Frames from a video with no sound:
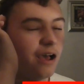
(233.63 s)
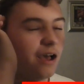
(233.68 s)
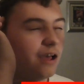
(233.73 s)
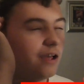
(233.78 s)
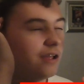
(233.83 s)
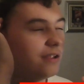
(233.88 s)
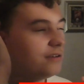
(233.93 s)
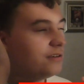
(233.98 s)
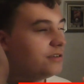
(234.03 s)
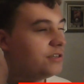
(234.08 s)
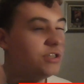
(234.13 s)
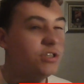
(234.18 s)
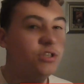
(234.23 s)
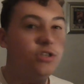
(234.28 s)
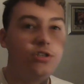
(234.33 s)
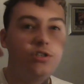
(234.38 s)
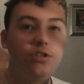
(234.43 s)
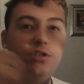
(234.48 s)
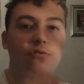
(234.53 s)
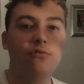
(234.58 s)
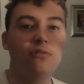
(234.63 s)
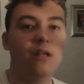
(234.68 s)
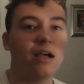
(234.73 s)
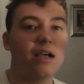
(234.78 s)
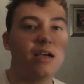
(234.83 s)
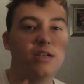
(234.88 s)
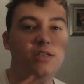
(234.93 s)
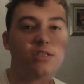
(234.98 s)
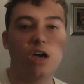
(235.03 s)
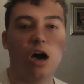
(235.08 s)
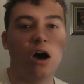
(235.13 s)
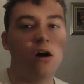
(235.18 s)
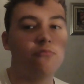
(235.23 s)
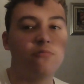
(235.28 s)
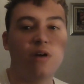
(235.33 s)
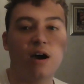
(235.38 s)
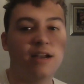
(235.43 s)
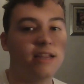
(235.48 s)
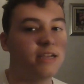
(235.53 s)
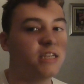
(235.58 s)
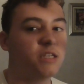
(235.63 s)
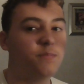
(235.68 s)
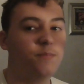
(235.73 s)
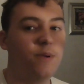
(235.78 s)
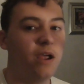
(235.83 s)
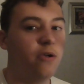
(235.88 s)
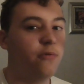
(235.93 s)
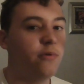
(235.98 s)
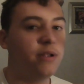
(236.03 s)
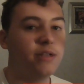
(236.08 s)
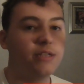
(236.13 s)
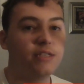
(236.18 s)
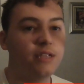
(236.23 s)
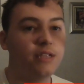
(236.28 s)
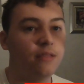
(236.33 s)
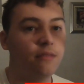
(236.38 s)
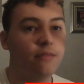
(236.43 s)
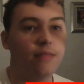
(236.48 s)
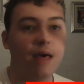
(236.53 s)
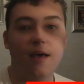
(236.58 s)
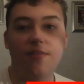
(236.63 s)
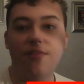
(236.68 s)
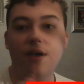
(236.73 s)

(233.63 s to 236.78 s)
and do like a dark ride experience in there.